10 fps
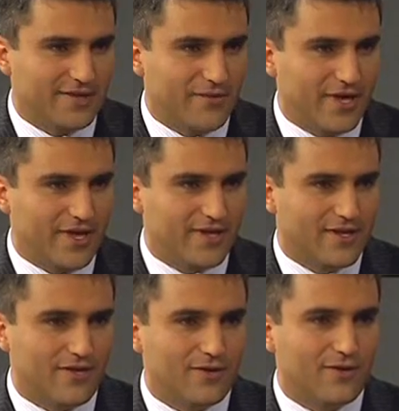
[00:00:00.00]
made
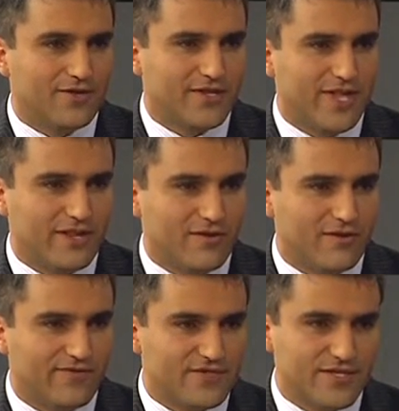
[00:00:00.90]
in all the dental
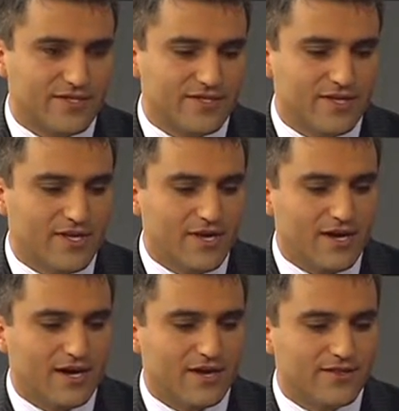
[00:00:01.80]
offices.
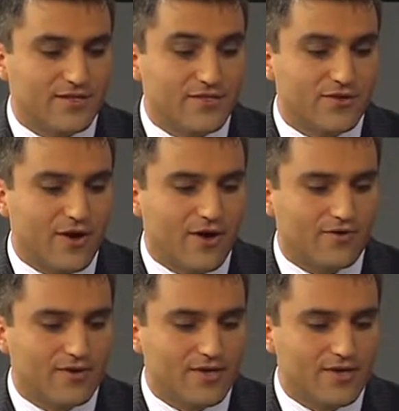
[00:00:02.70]
This crown